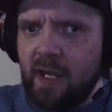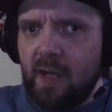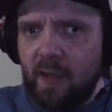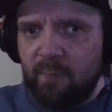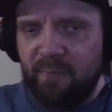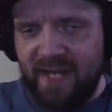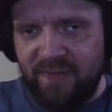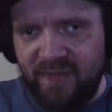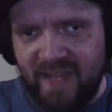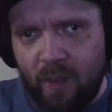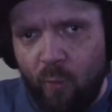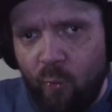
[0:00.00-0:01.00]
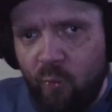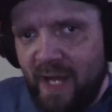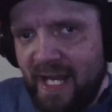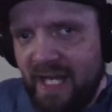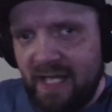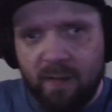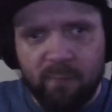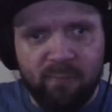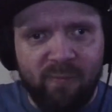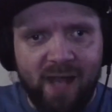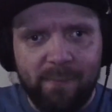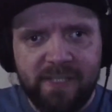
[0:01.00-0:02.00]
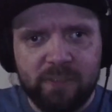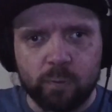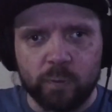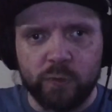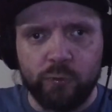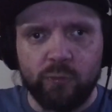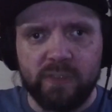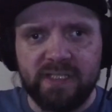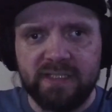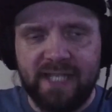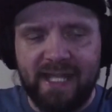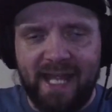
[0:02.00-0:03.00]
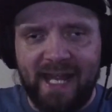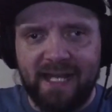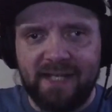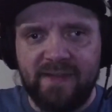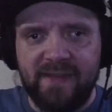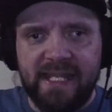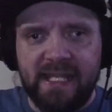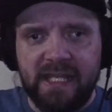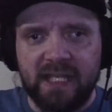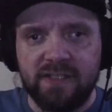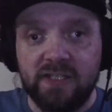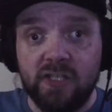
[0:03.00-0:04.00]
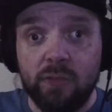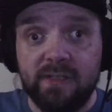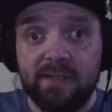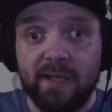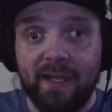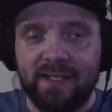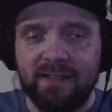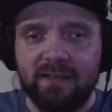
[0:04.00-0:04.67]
But I think when Bobby Roode had the new design